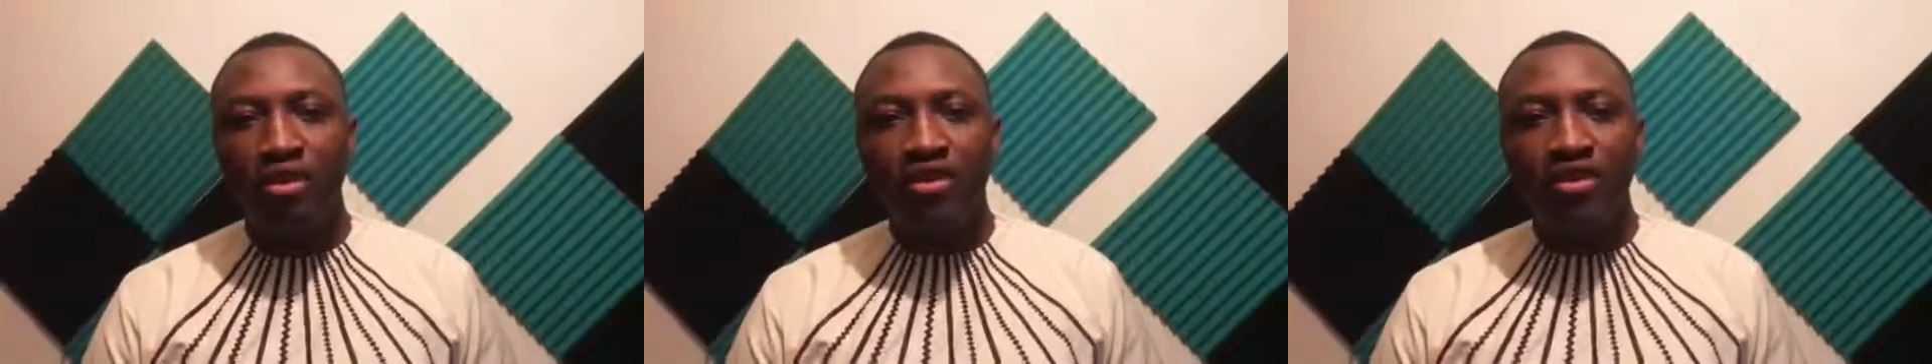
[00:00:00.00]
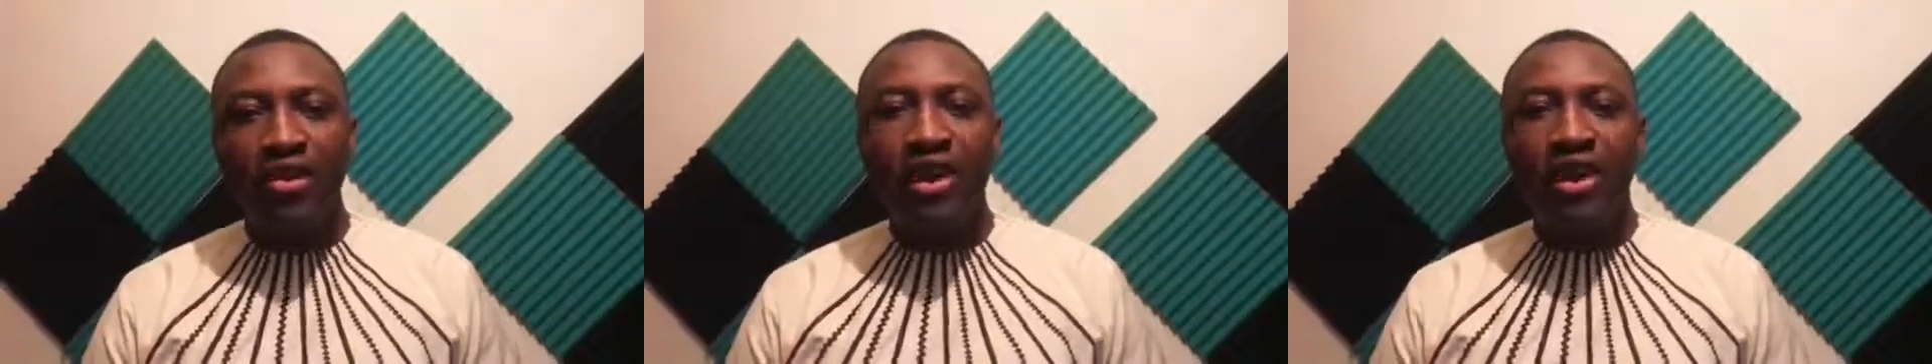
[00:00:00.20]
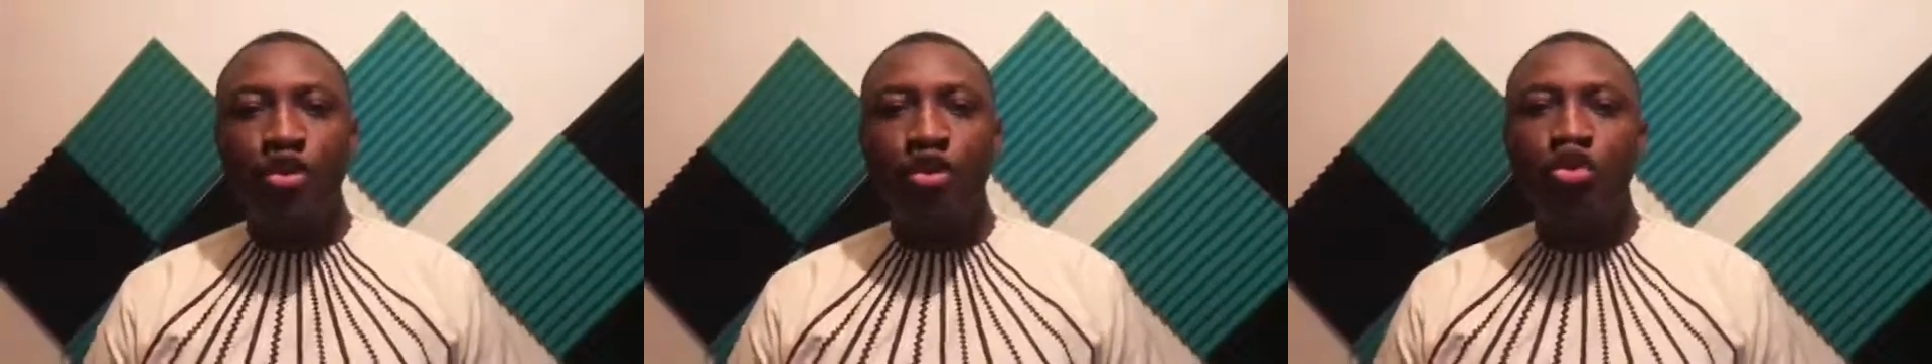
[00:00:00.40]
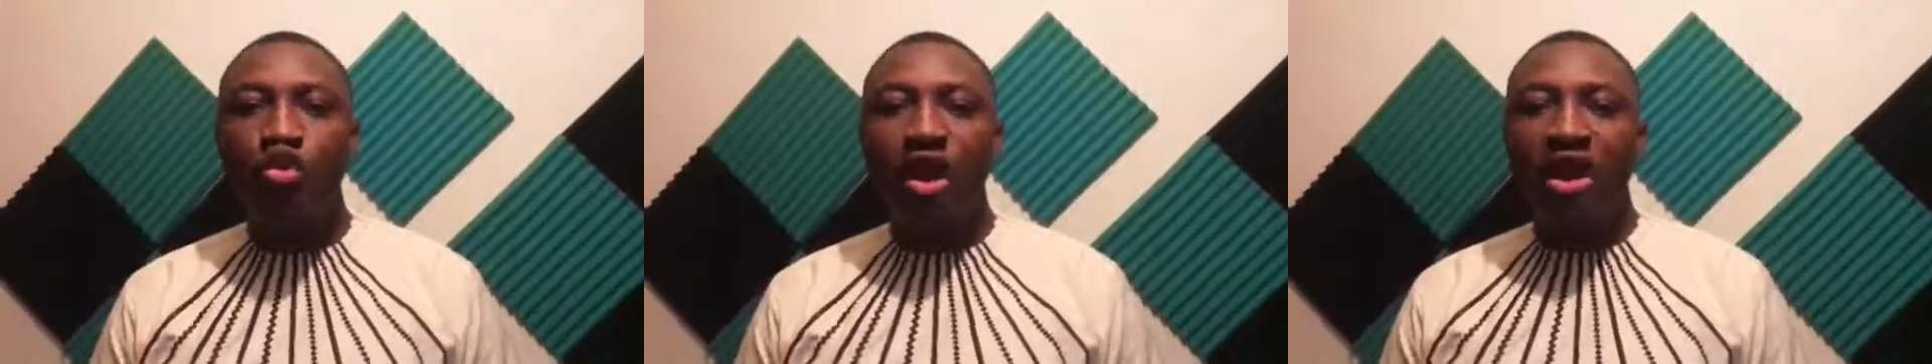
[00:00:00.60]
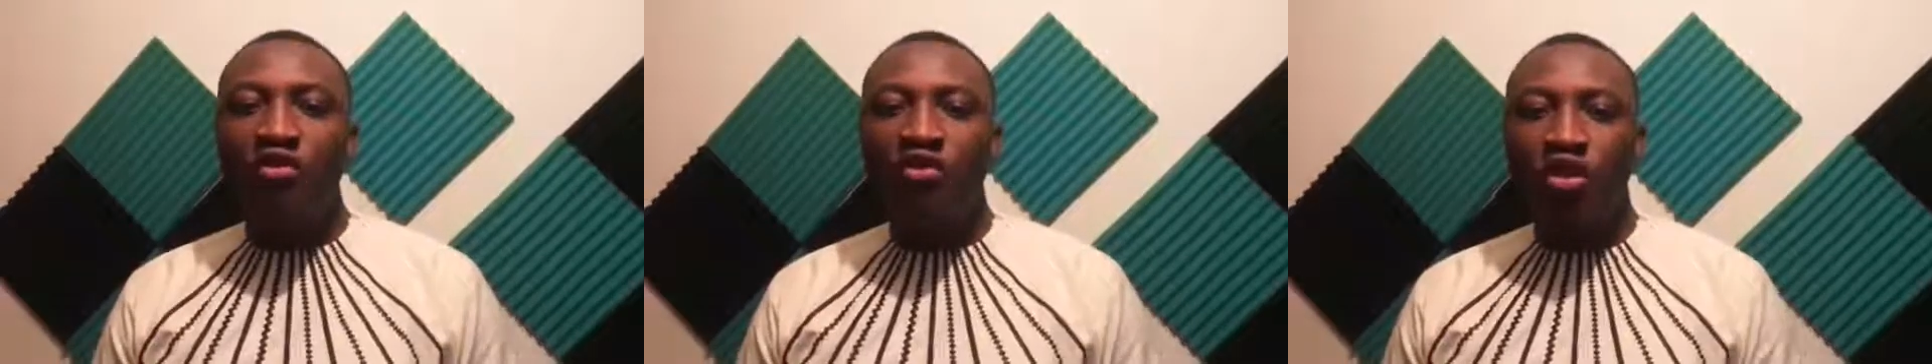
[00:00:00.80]
There are those
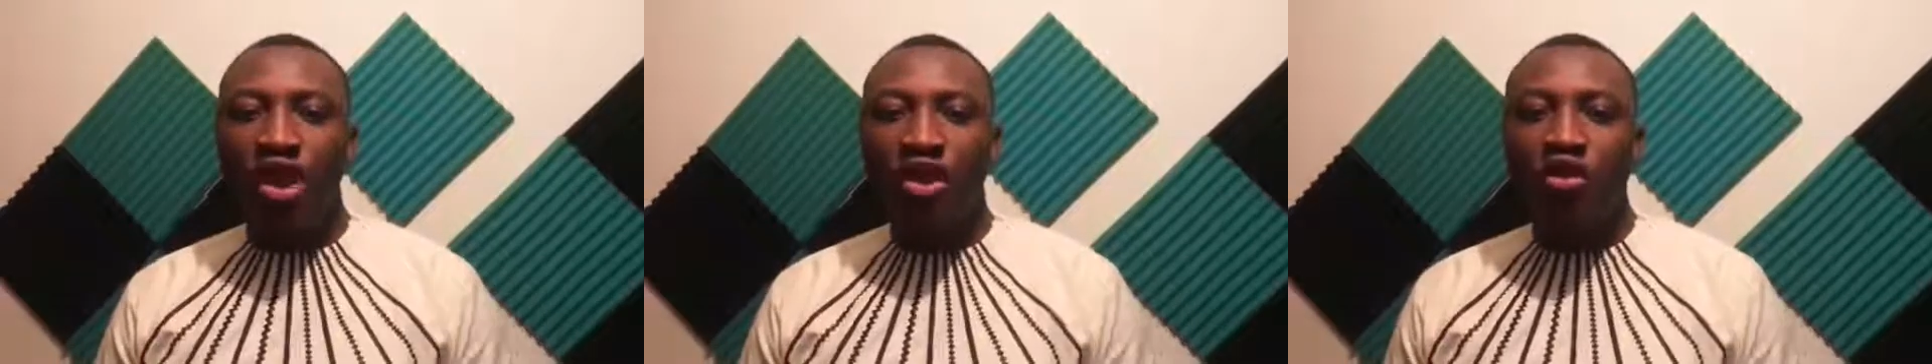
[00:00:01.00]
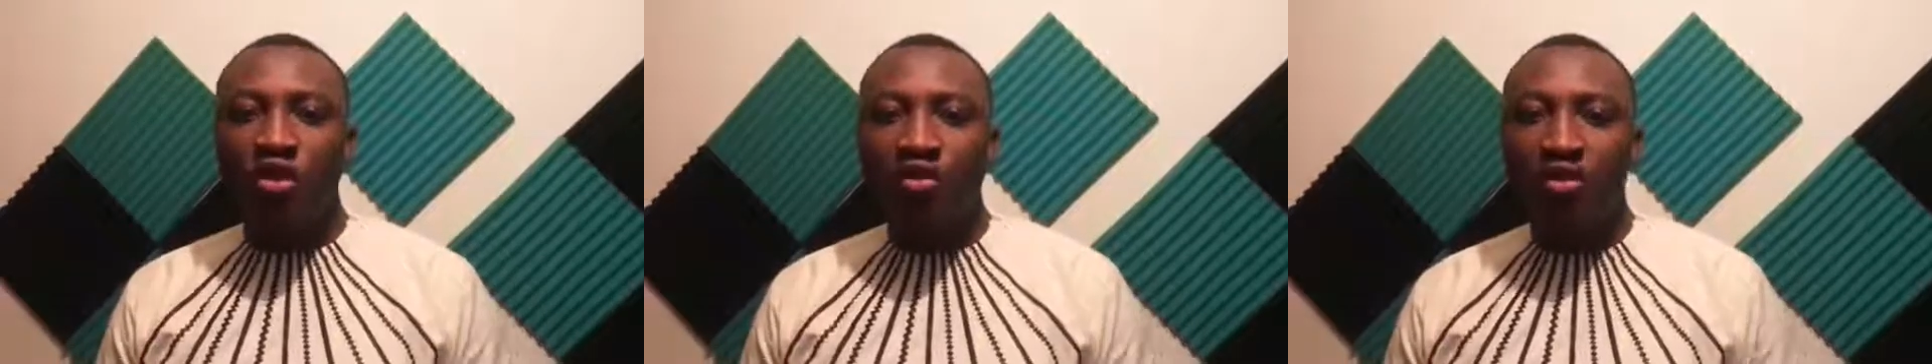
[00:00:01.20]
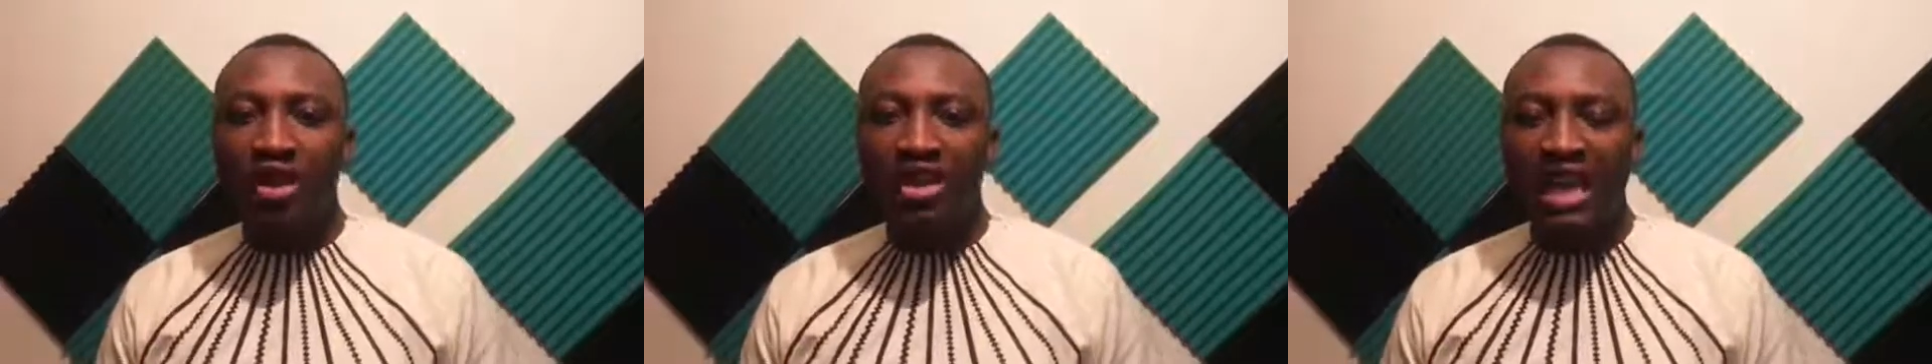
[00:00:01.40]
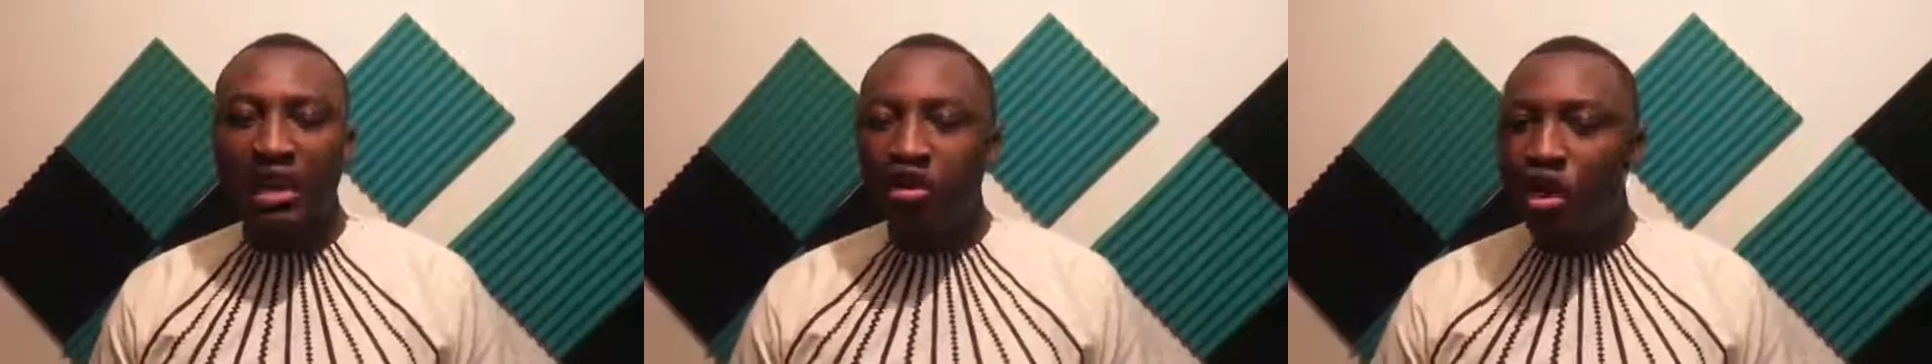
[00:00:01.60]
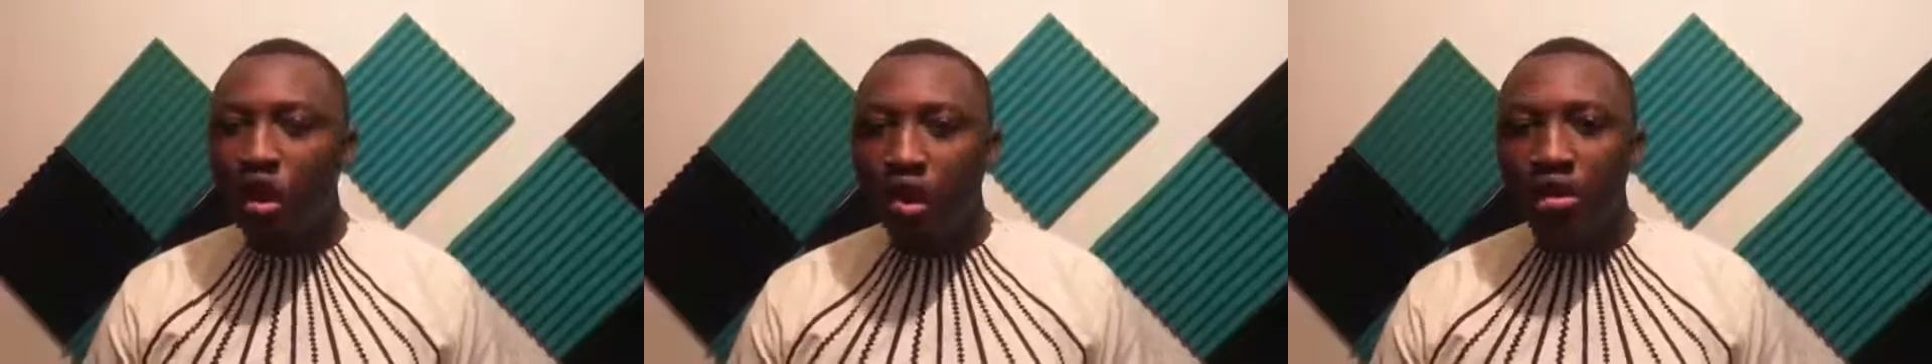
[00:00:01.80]
who avoid conflict
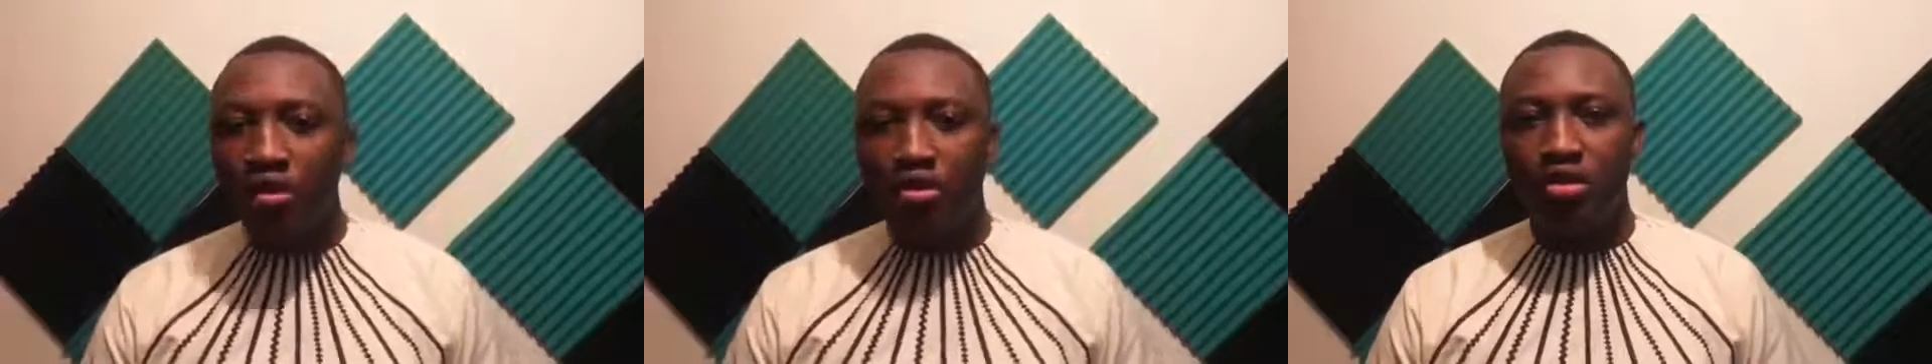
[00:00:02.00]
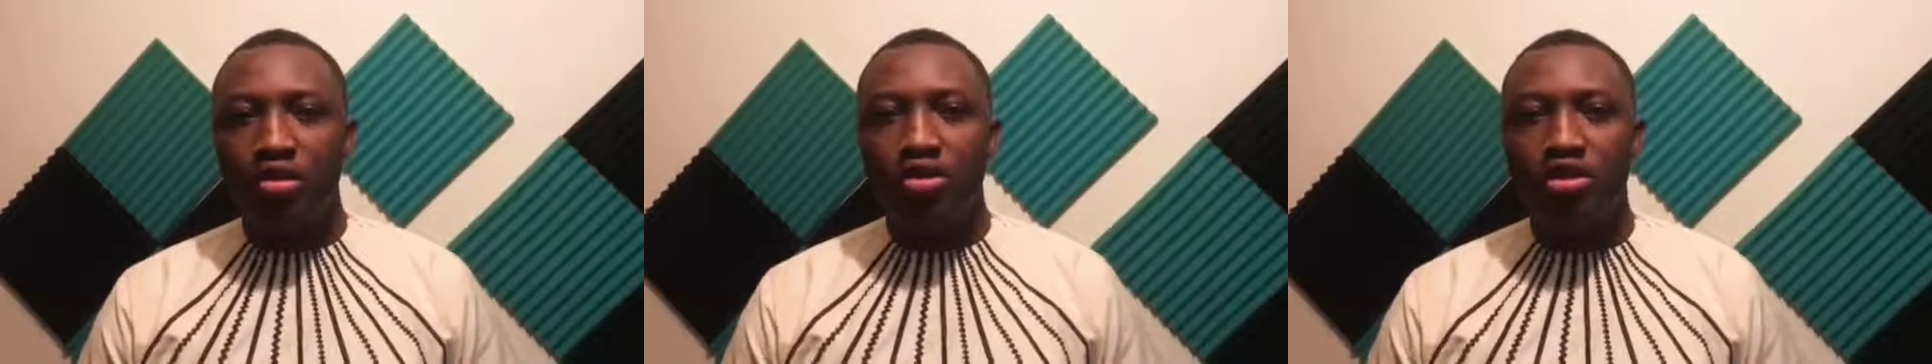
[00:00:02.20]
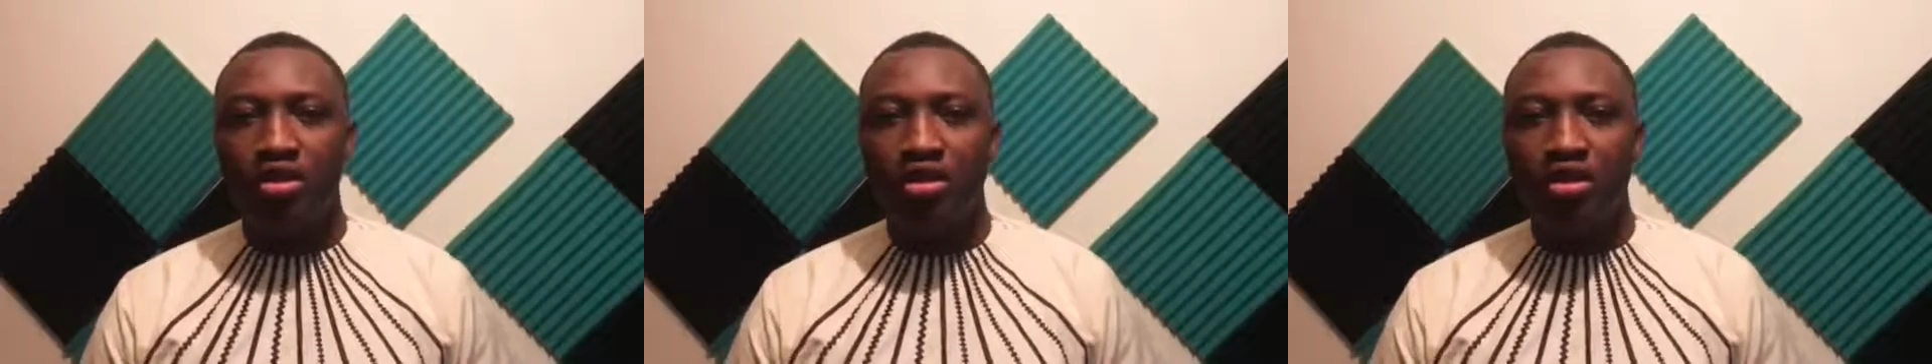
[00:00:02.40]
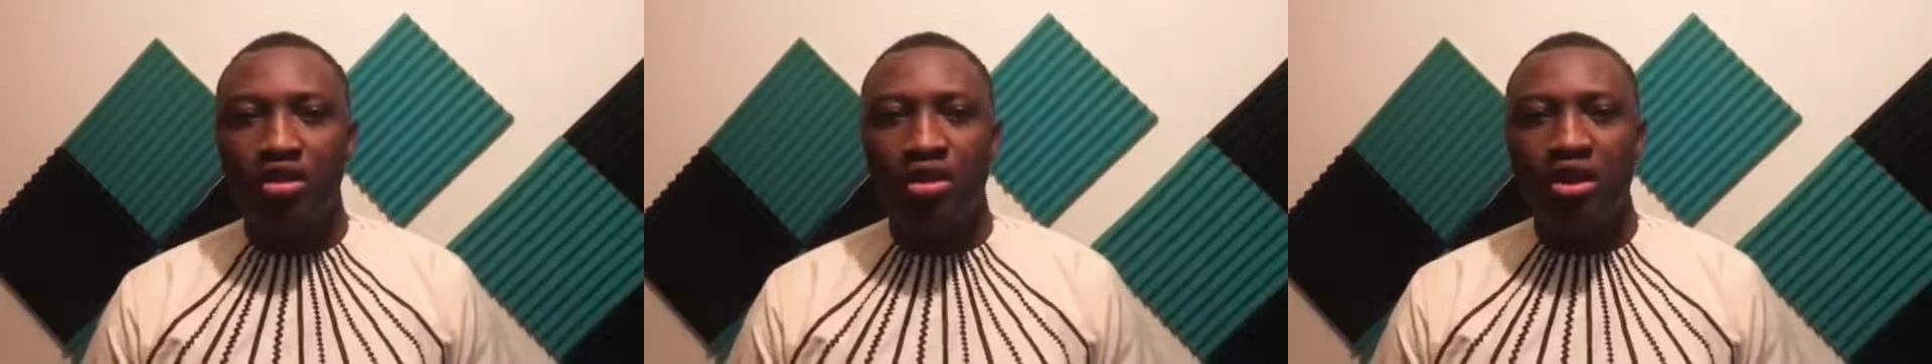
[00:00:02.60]
at all costs.